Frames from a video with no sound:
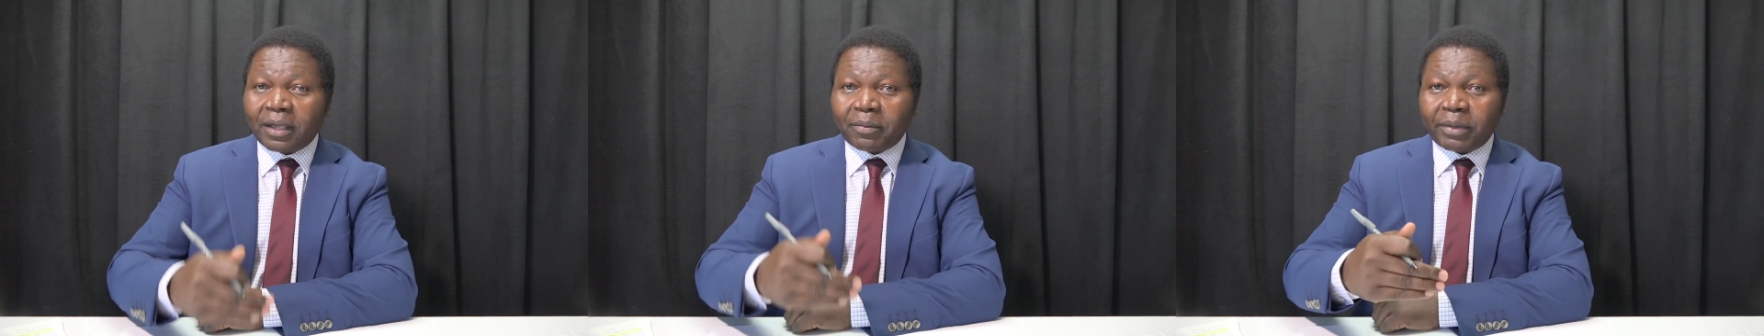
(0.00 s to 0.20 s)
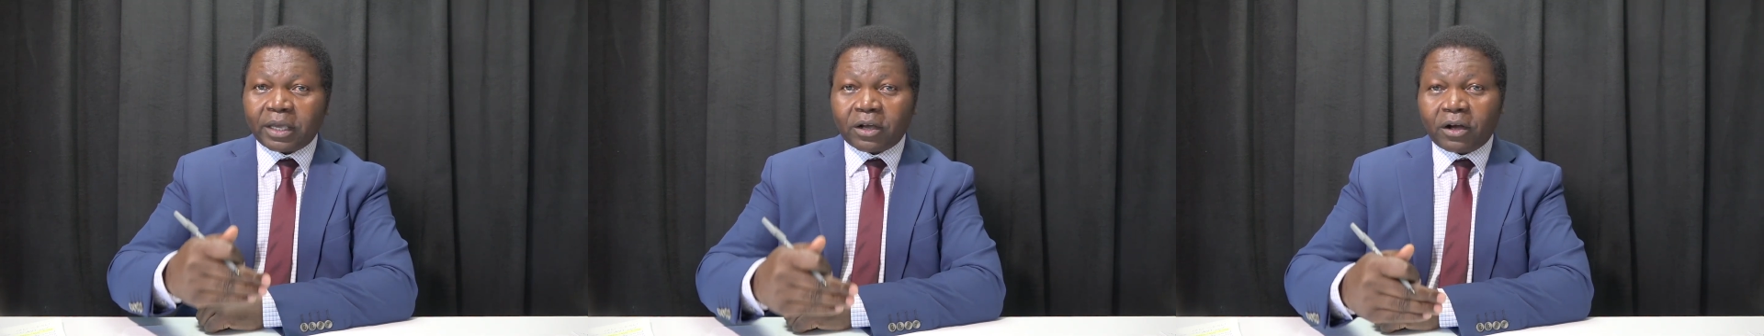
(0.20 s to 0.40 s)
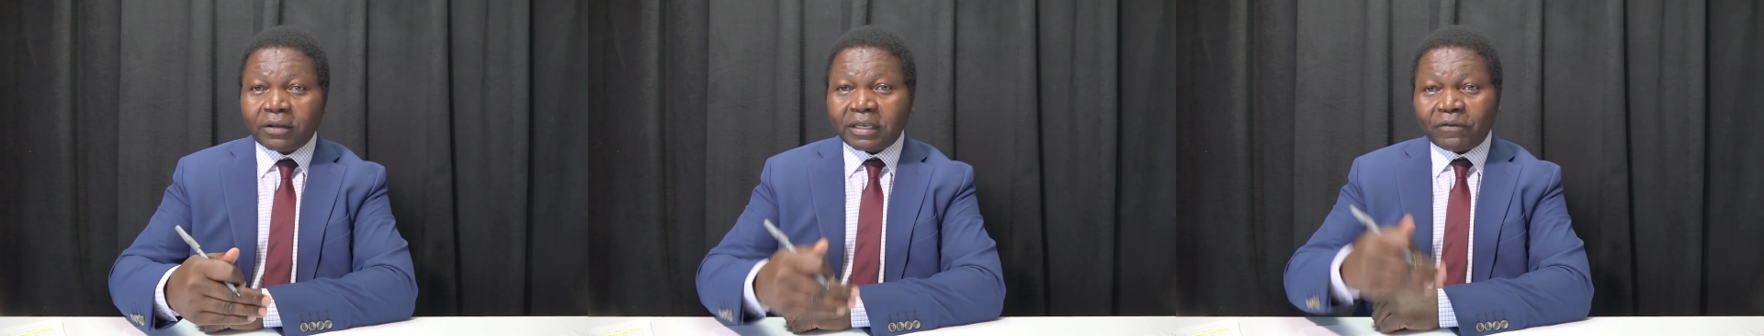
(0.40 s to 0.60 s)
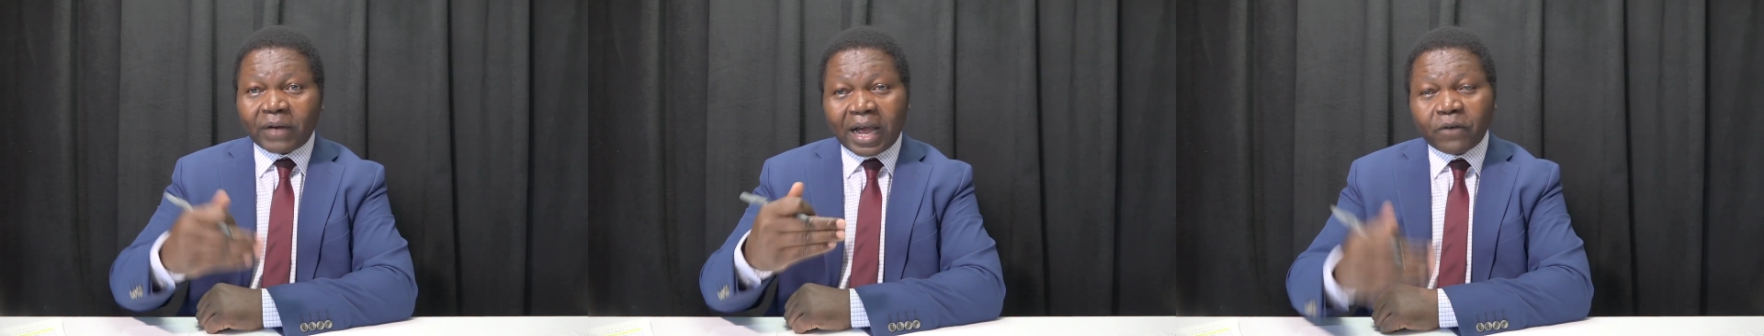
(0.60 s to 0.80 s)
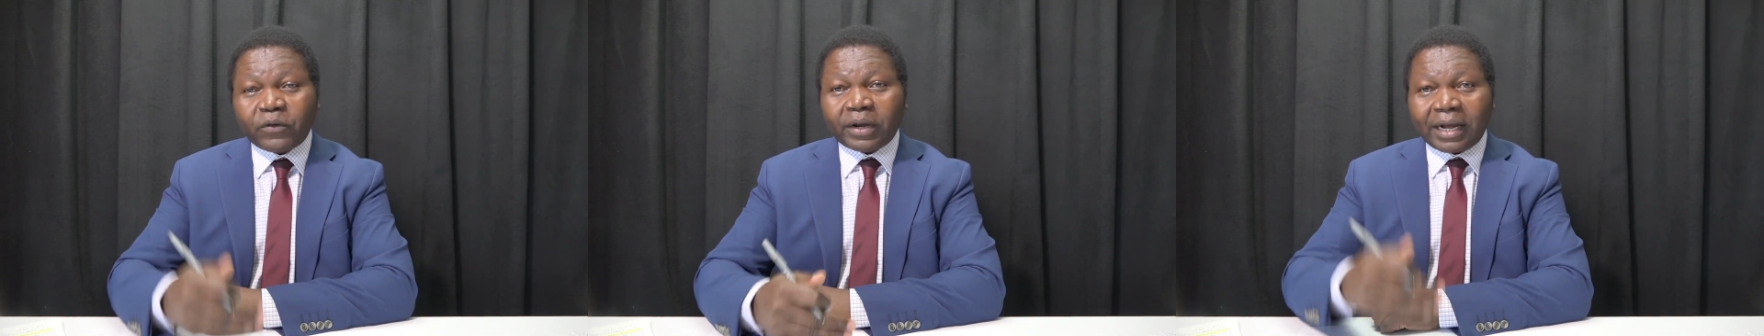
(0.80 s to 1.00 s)
because if
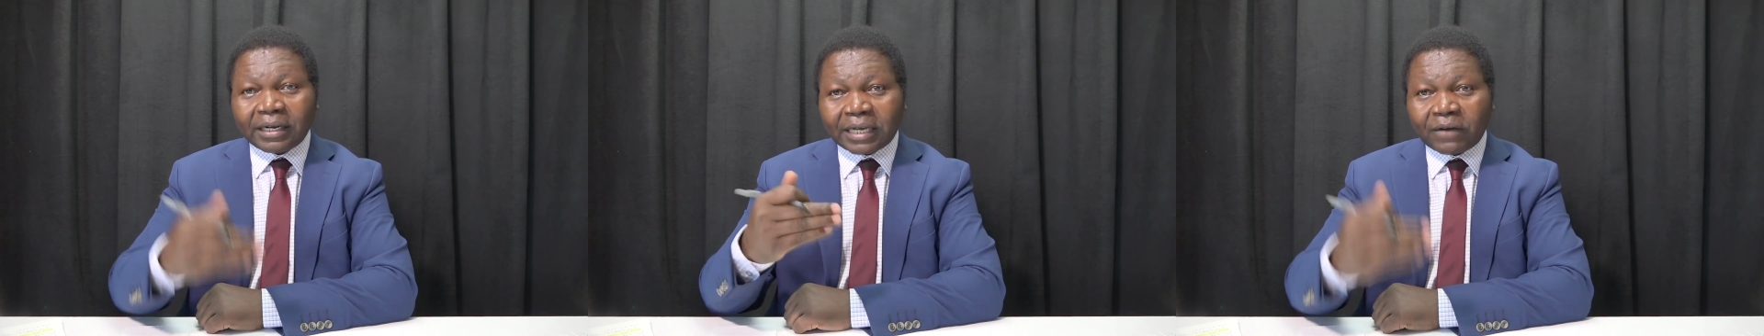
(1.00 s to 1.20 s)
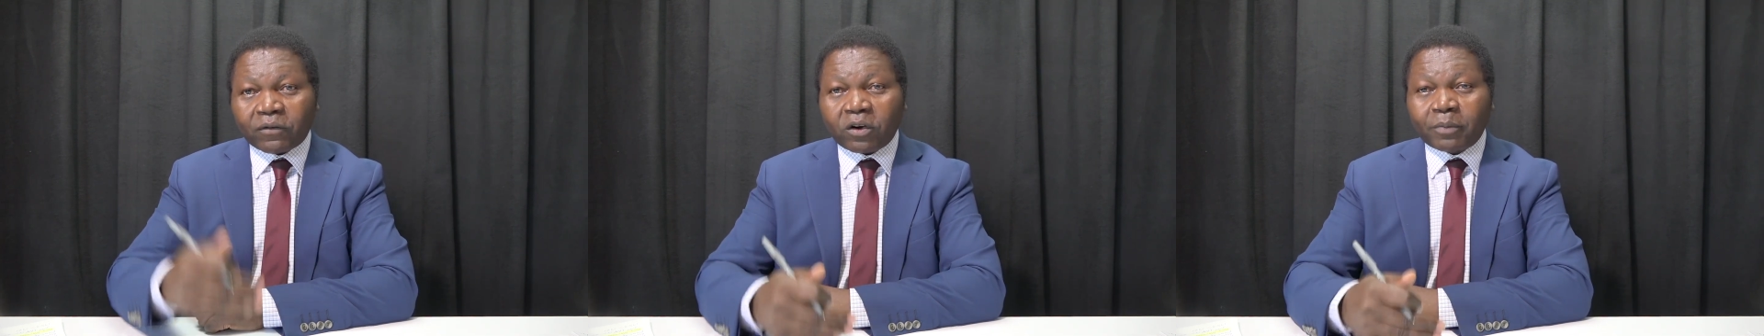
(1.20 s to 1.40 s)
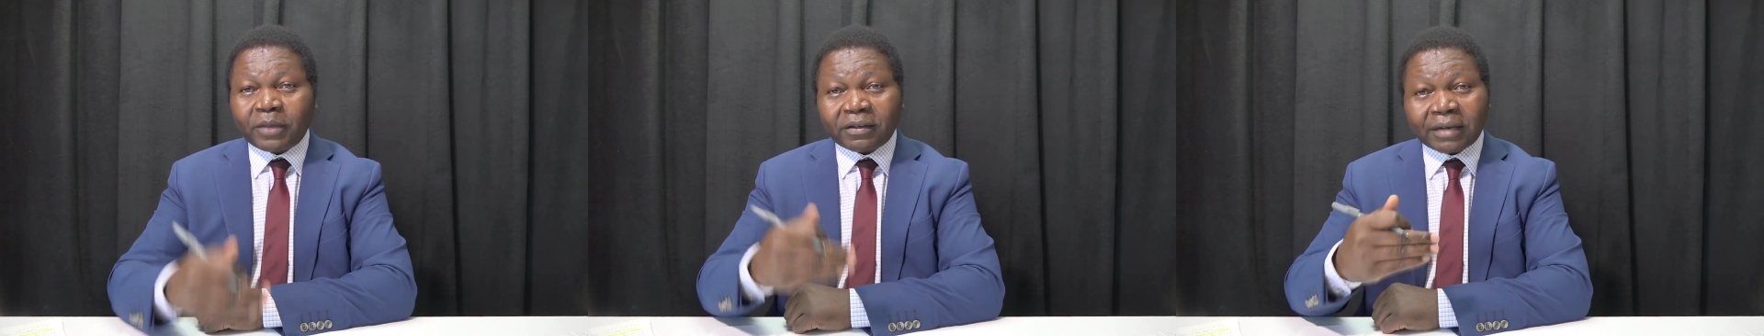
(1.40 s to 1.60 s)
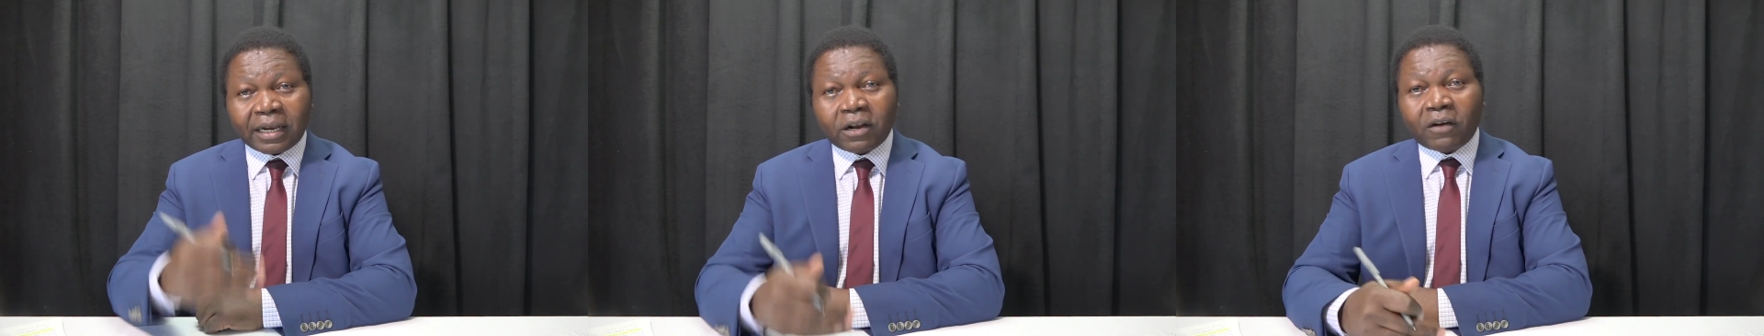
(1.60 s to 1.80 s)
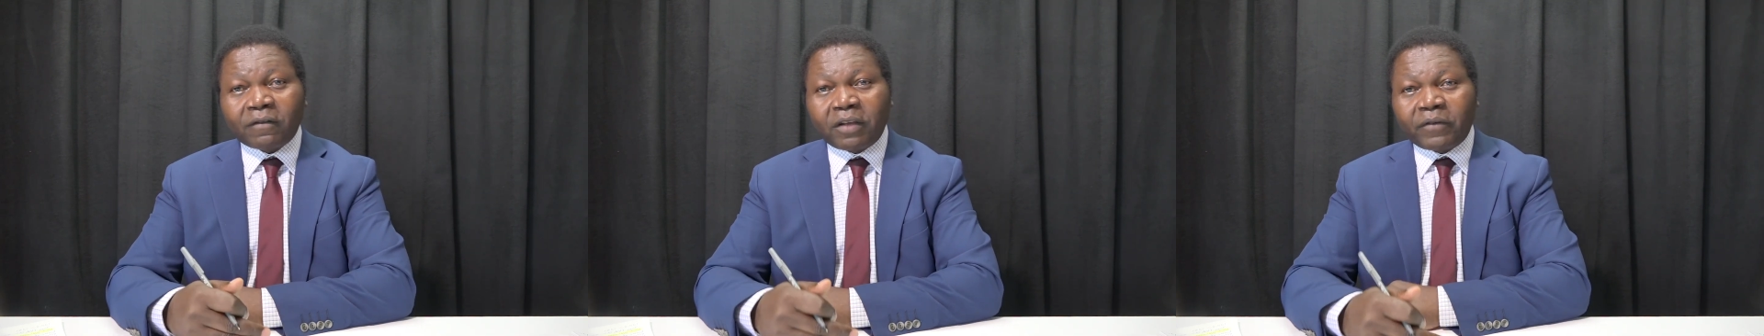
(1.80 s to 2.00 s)
Africa developed, the
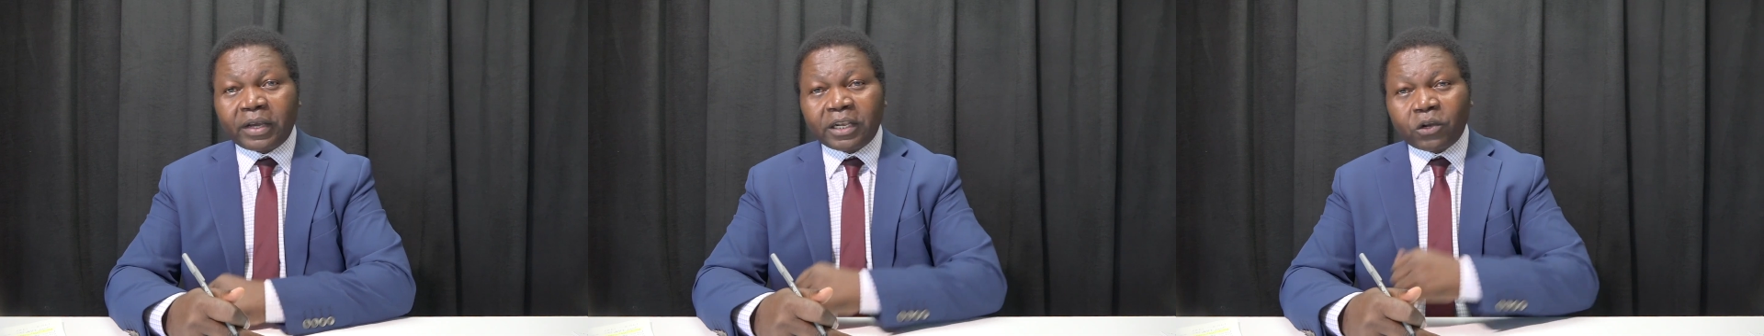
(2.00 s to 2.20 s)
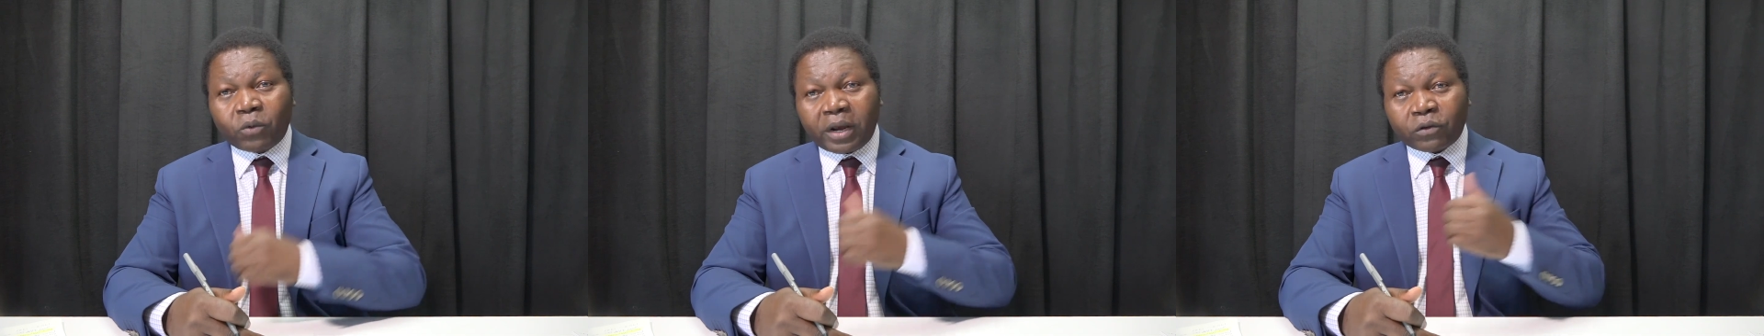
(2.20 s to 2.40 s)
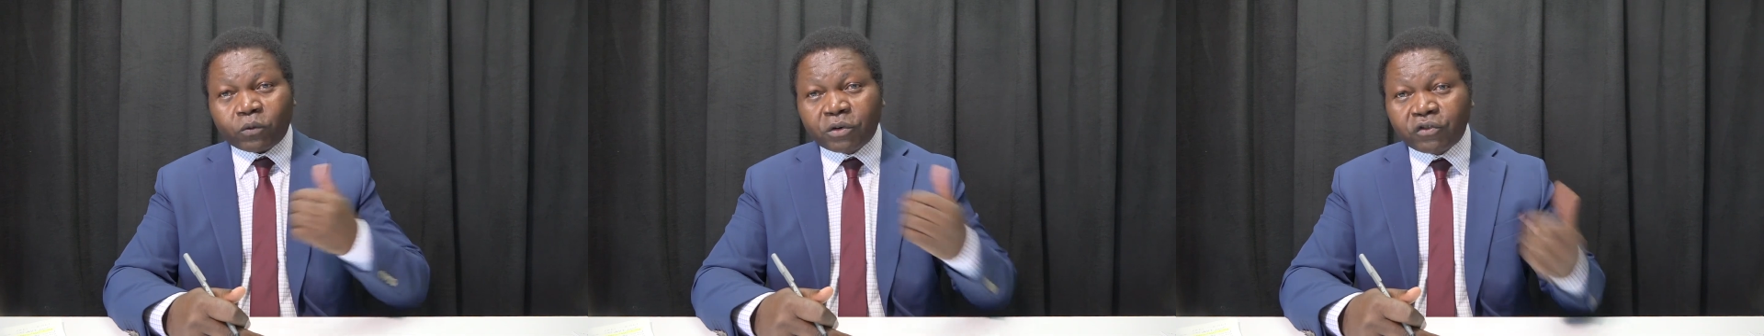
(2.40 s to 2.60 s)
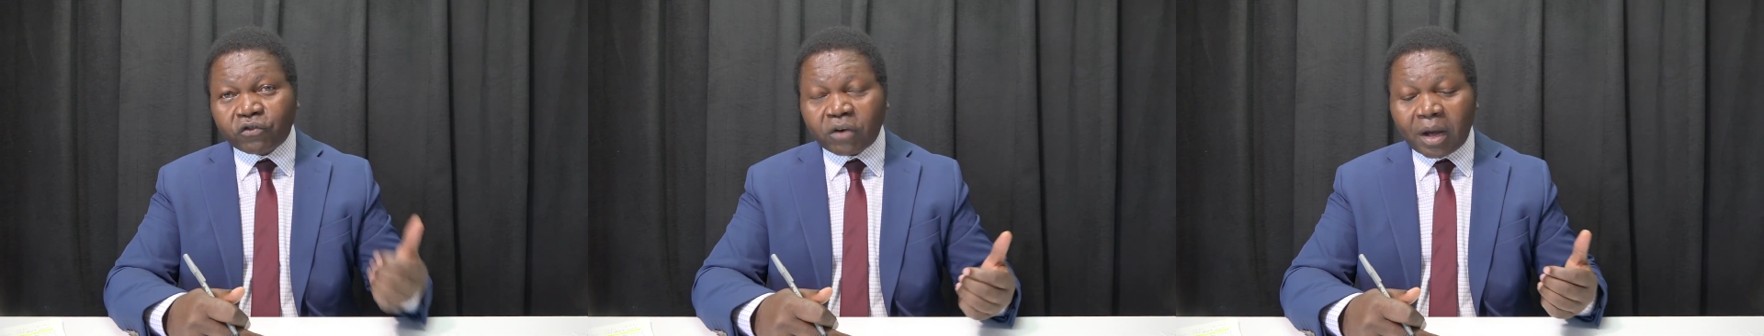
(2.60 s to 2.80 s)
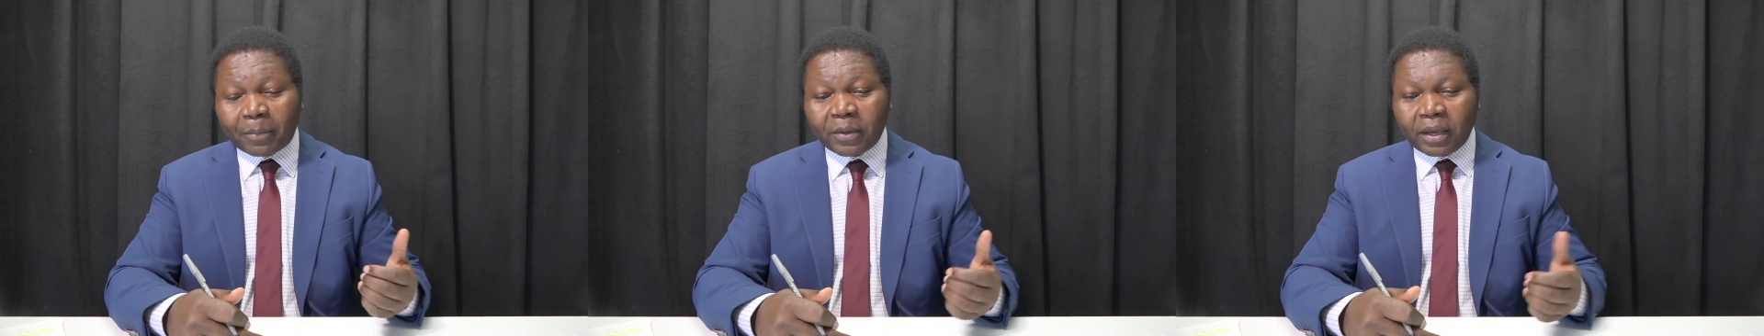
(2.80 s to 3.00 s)
standard of living in the West would
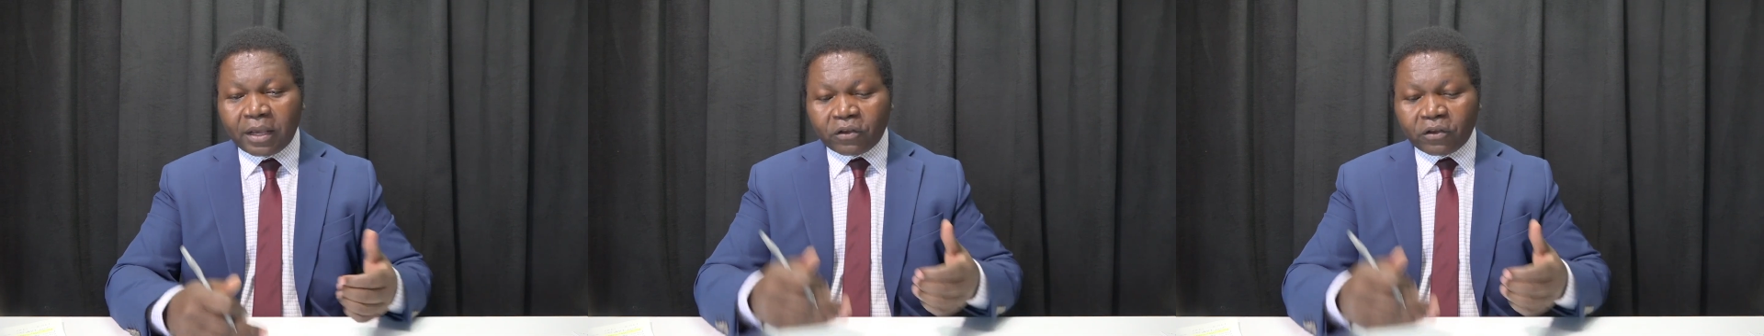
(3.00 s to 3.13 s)
drop.